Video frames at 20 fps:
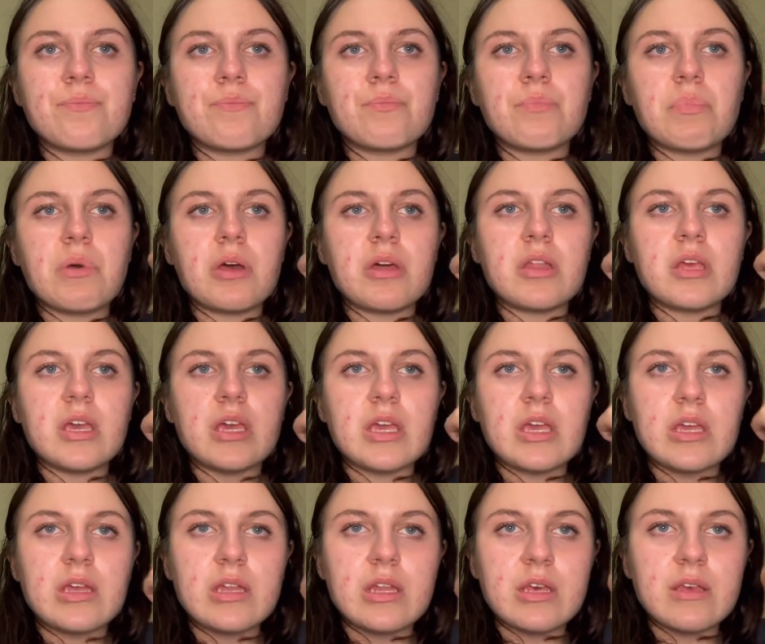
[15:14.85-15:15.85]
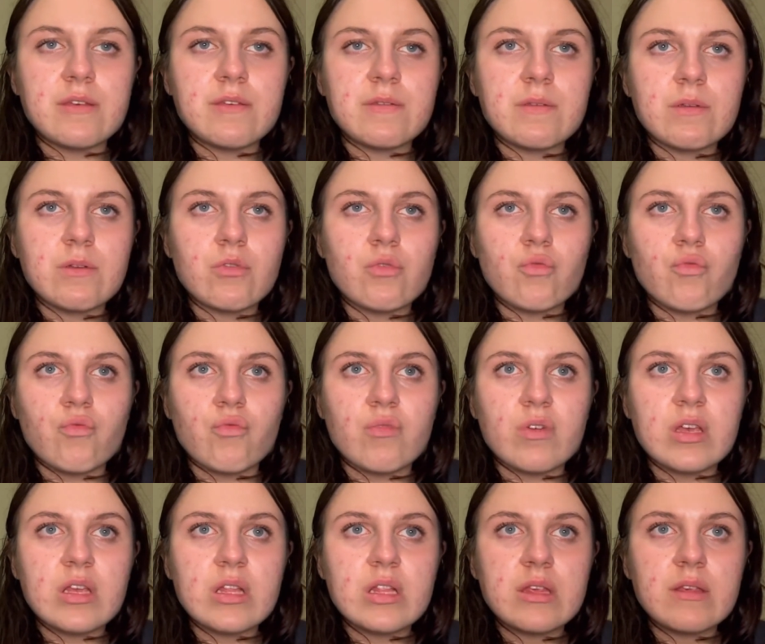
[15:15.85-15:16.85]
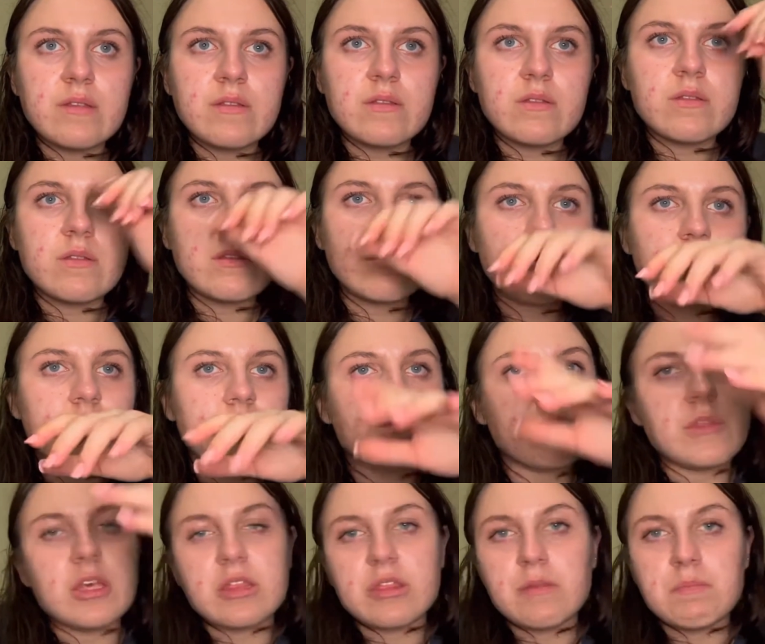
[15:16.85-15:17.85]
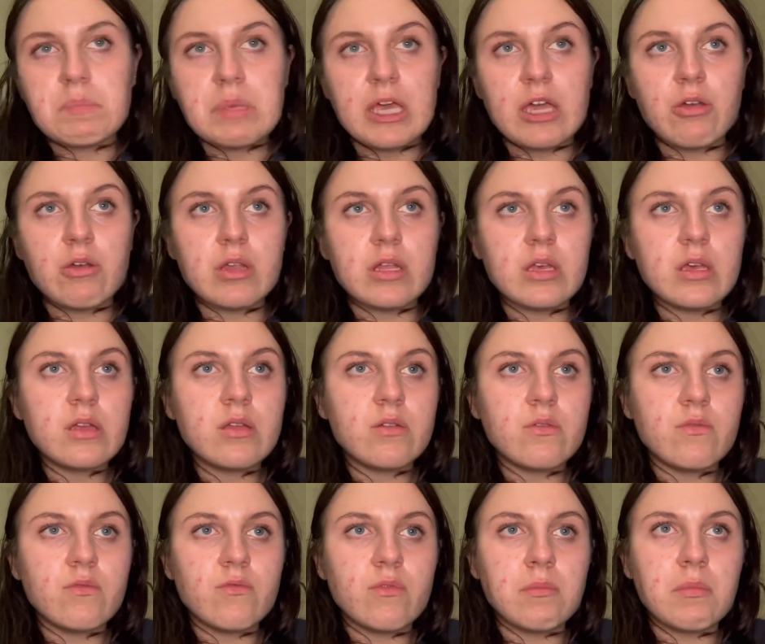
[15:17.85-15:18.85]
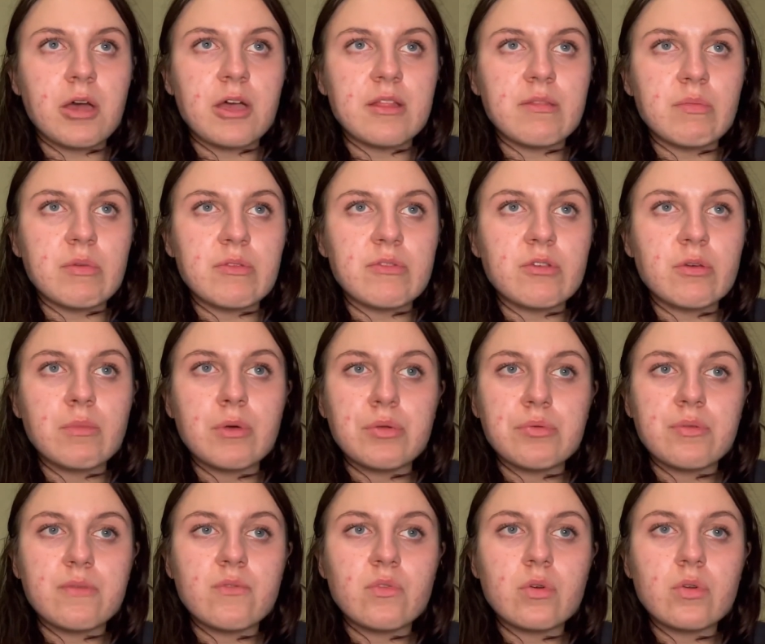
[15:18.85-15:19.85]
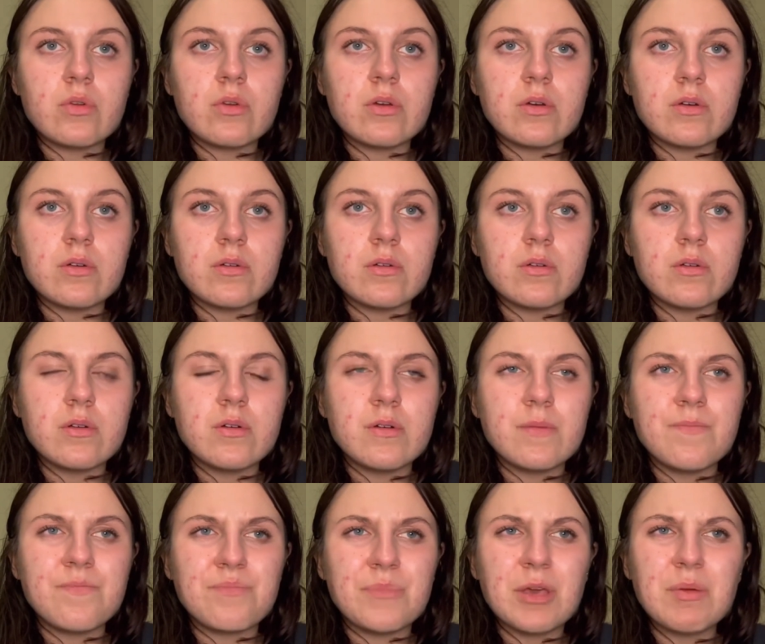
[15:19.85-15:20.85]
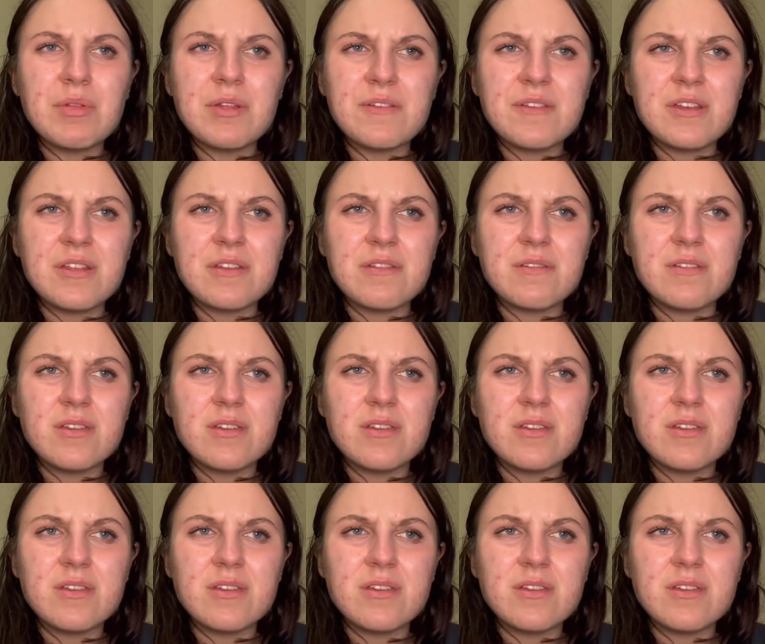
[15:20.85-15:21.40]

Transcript: but it is really like the pear in it reminds me so much of Good Girl. People have said it